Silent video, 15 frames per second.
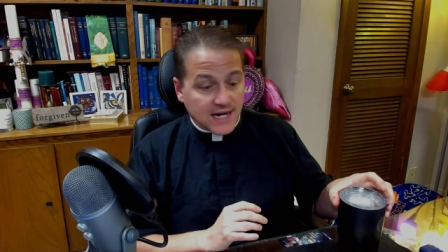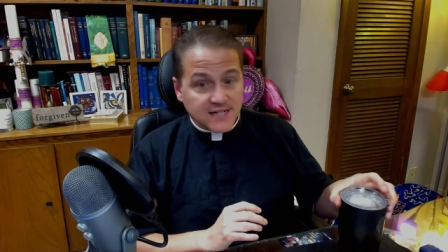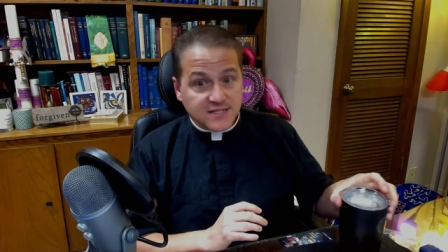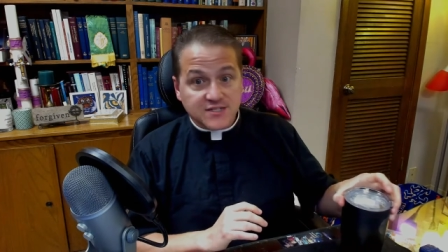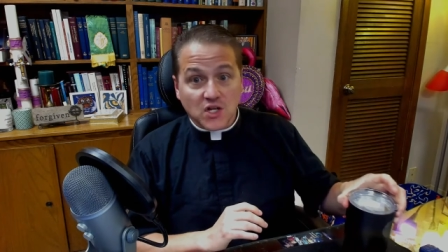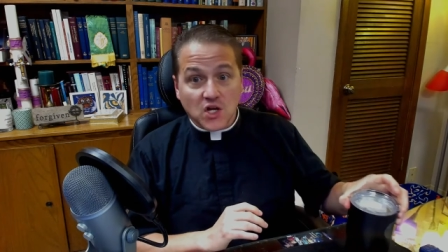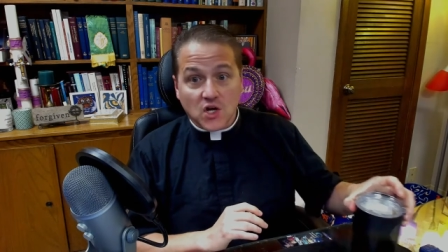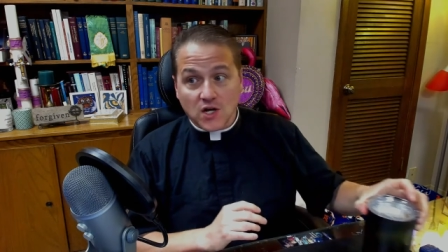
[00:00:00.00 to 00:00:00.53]
is
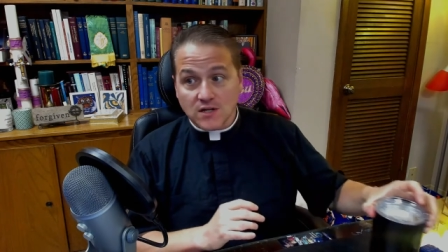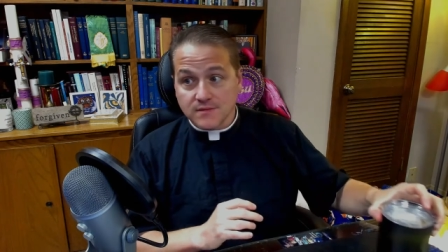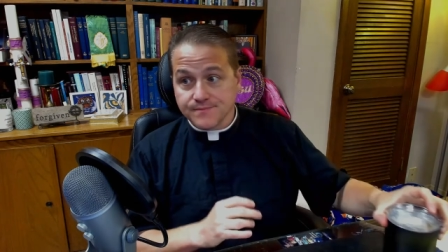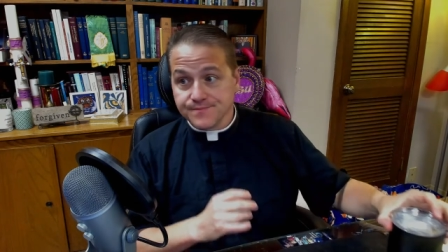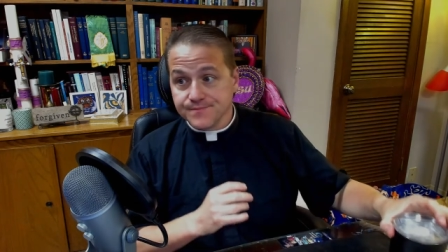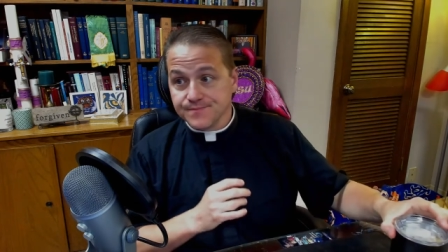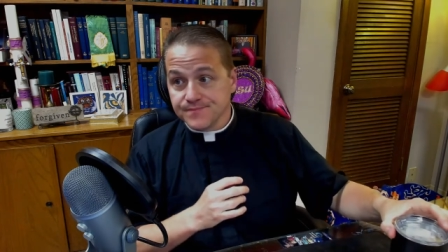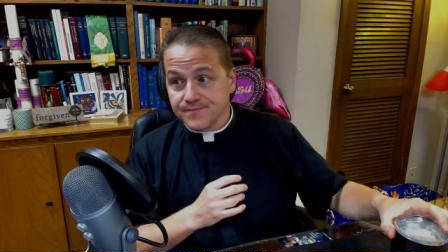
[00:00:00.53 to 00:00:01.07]
long
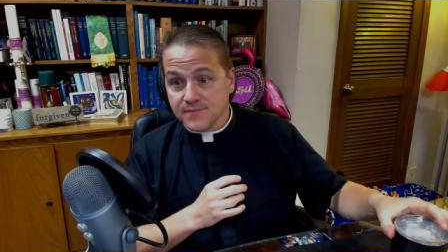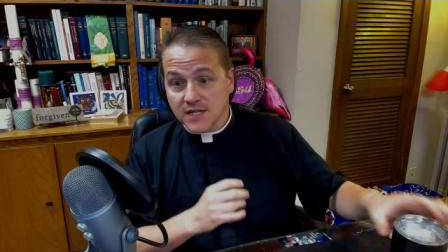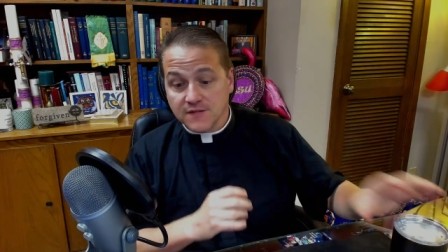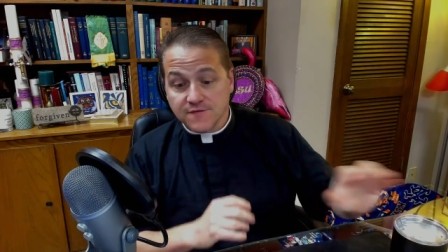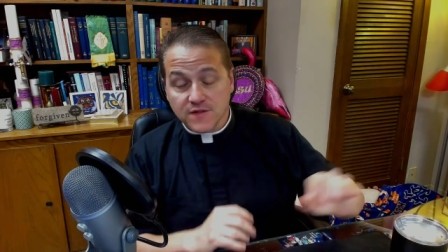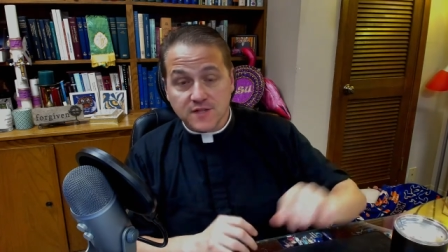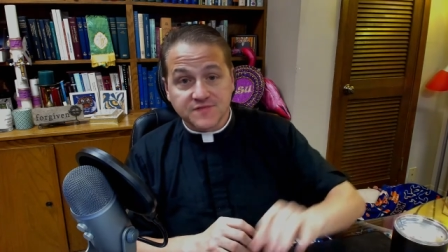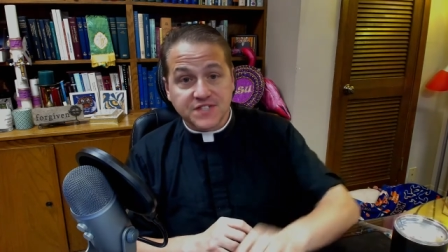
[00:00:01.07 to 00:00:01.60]
and
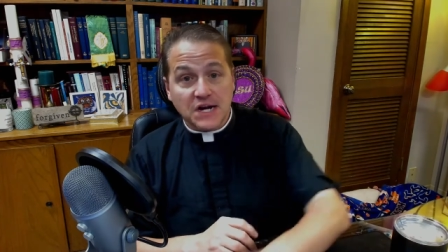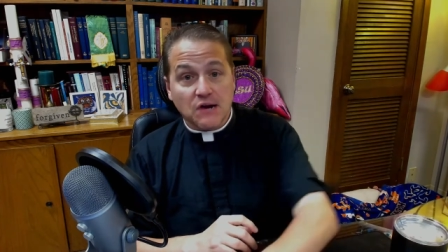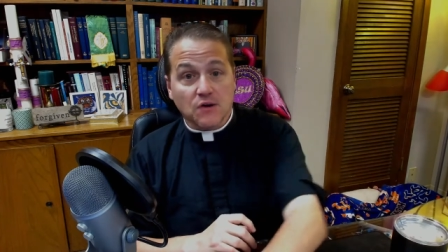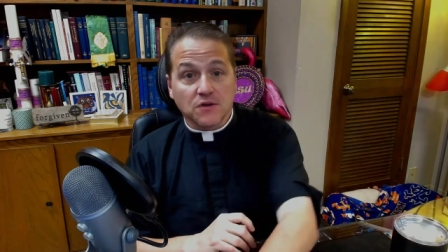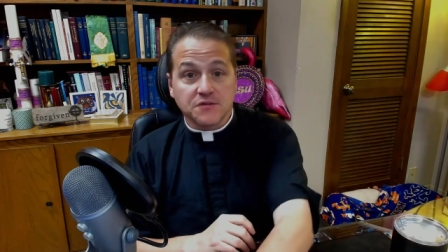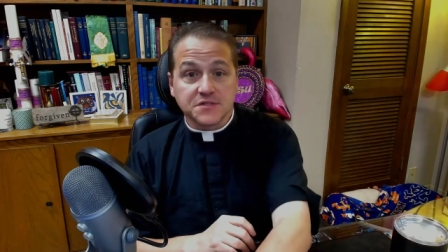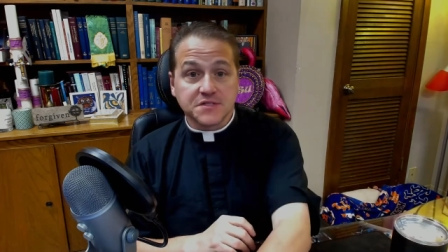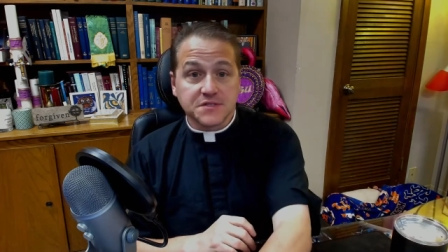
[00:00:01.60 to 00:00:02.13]
full of
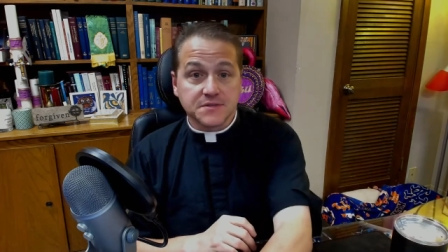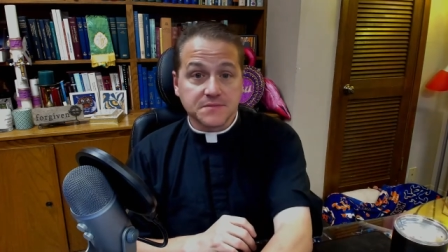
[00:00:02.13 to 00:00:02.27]
terrors,